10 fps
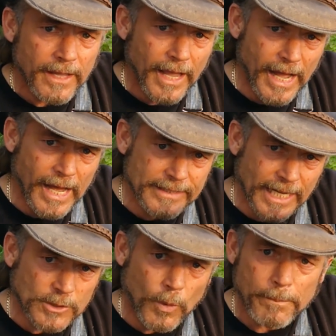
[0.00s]
and
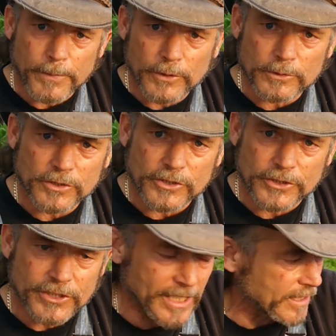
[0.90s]
that's what produces your
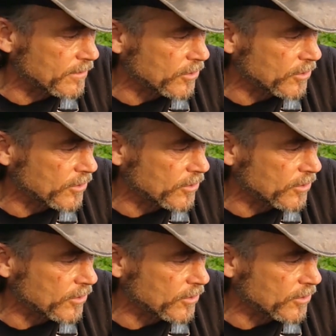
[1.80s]
seeds.